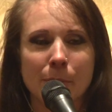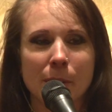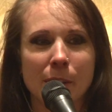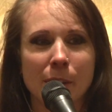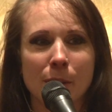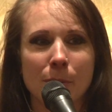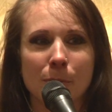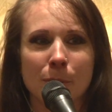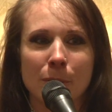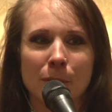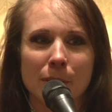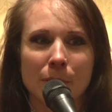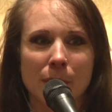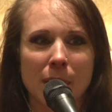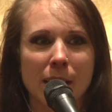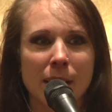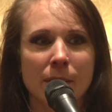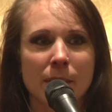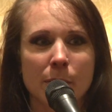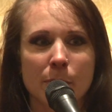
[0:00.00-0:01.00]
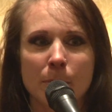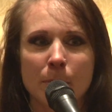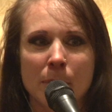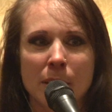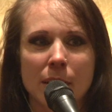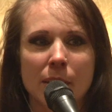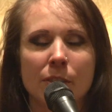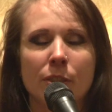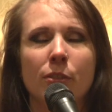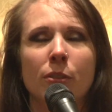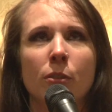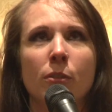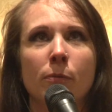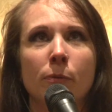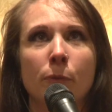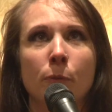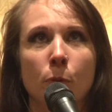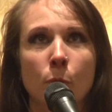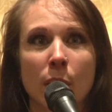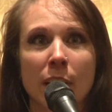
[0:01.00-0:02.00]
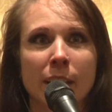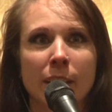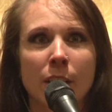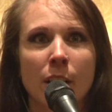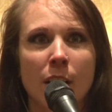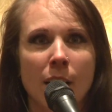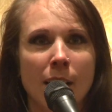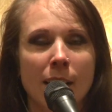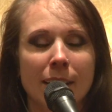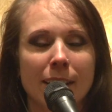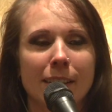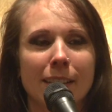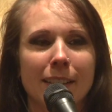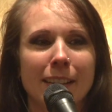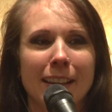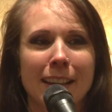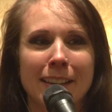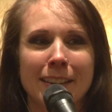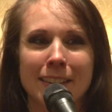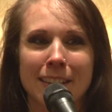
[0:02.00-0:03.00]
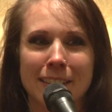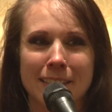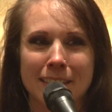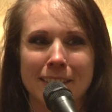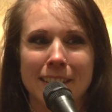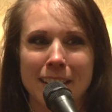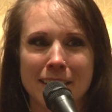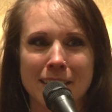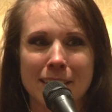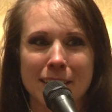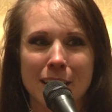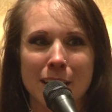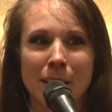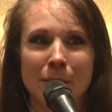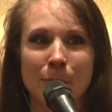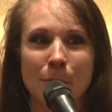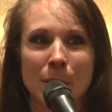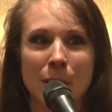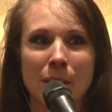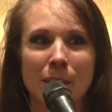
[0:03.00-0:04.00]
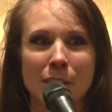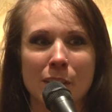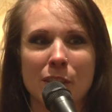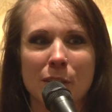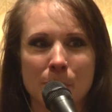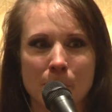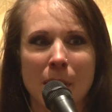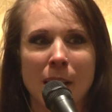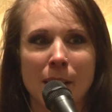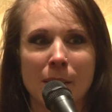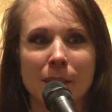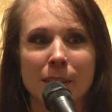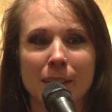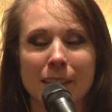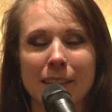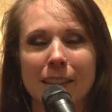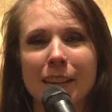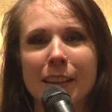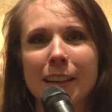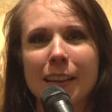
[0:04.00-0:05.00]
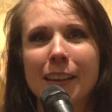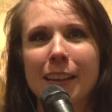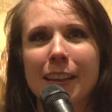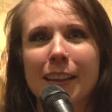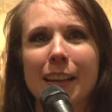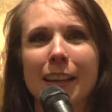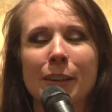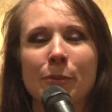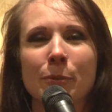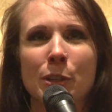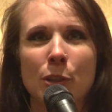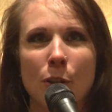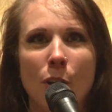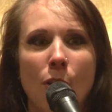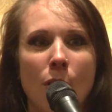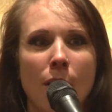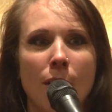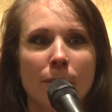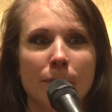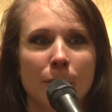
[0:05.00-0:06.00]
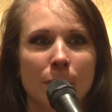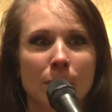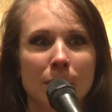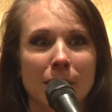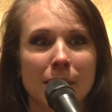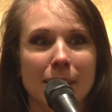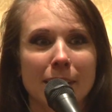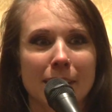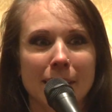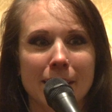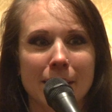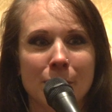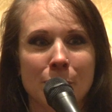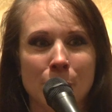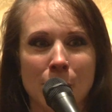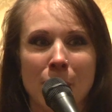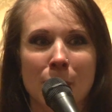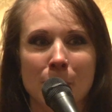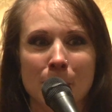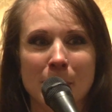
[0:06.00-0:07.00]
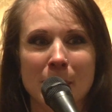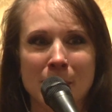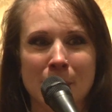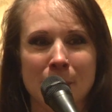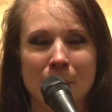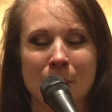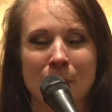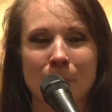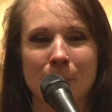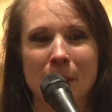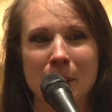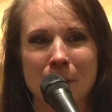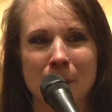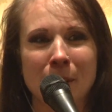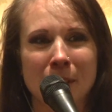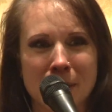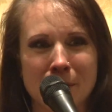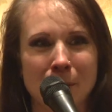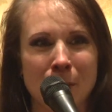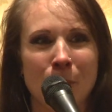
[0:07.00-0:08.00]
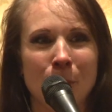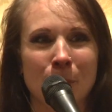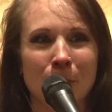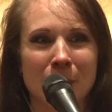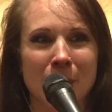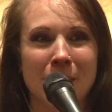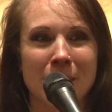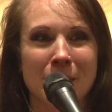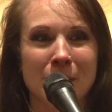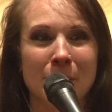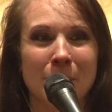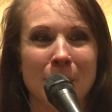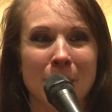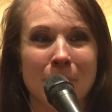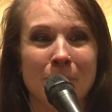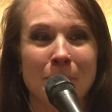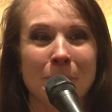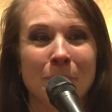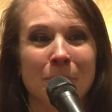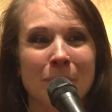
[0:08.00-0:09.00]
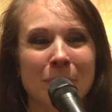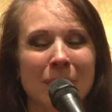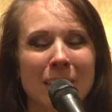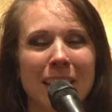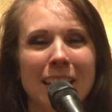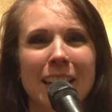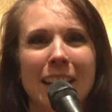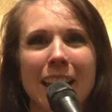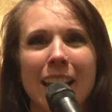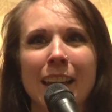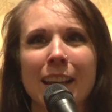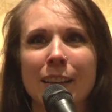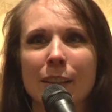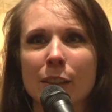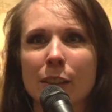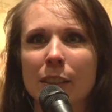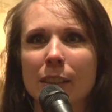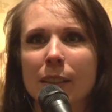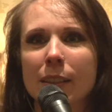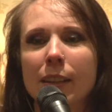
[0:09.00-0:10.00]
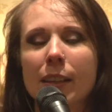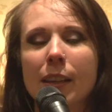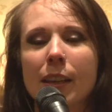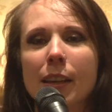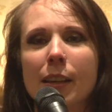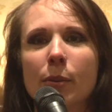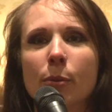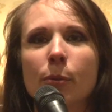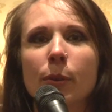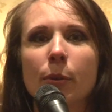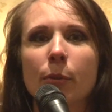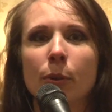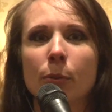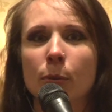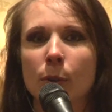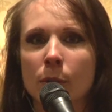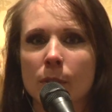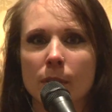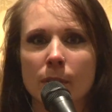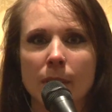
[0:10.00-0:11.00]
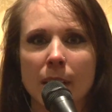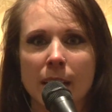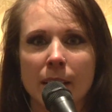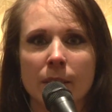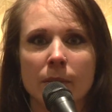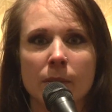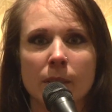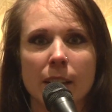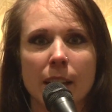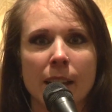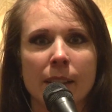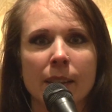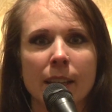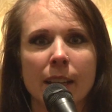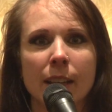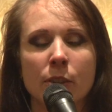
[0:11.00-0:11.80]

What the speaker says: We'd all roll around, it would be so friggin' hot and disgusting. We all smelled. It was awful. And John would be so sweaty you couldn't even hold on to him. And we would roll around, and